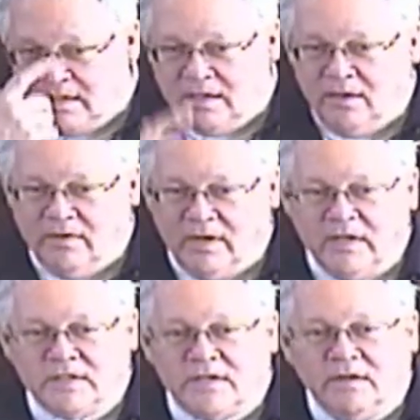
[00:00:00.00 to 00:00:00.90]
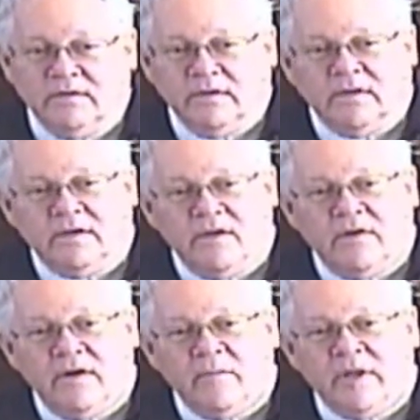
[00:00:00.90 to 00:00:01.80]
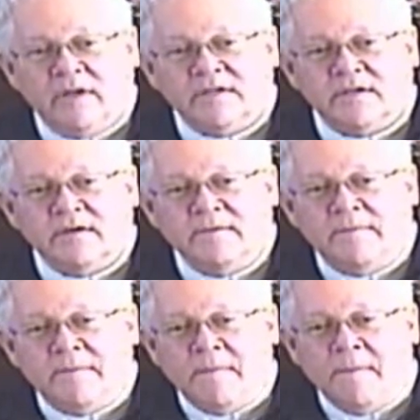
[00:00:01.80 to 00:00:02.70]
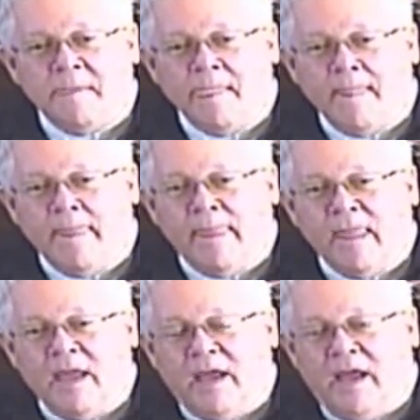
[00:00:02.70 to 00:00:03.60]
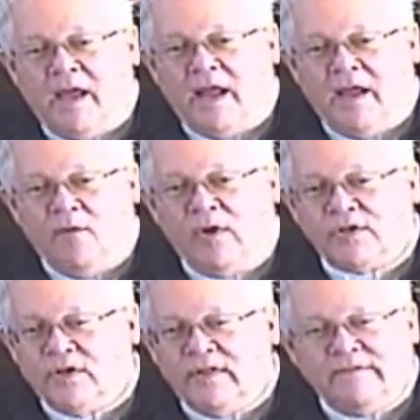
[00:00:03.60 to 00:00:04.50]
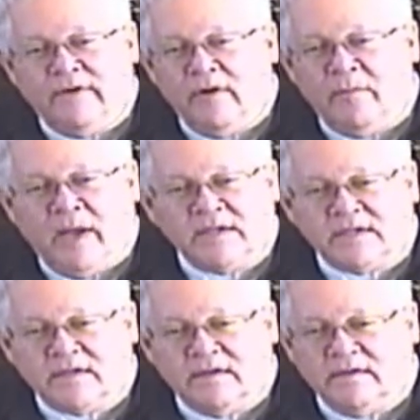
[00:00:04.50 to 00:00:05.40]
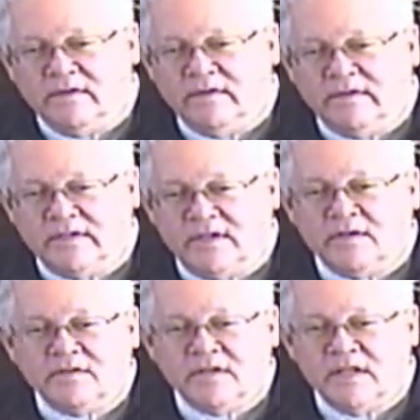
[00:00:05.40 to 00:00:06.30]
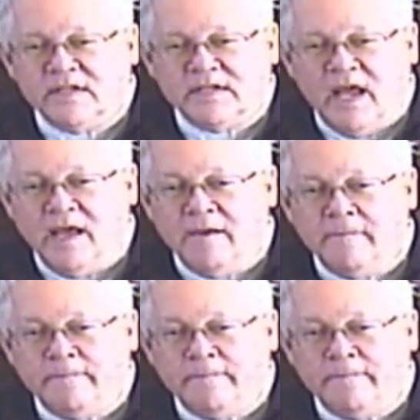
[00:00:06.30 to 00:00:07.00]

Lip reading: Unity student and Unity minister. And I wish her the very best still to this day.